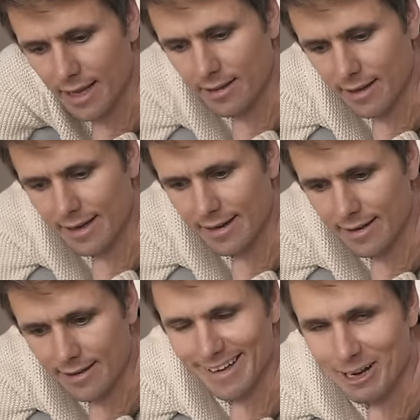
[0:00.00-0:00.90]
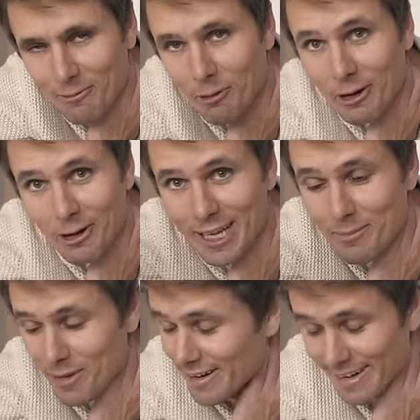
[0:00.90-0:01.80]
can't, like, I wanted to
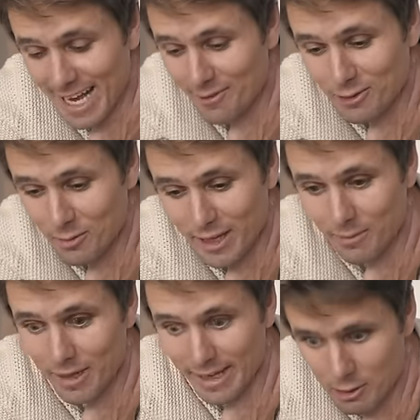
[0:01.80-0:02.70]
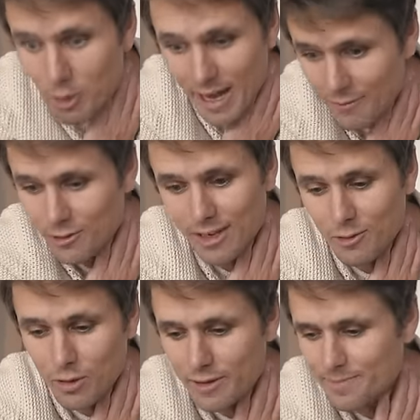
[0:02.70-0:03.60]
keep editing after, but then I'm like, no, I have to
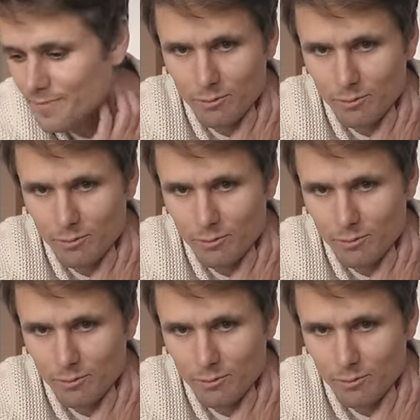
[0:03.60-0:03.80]
export.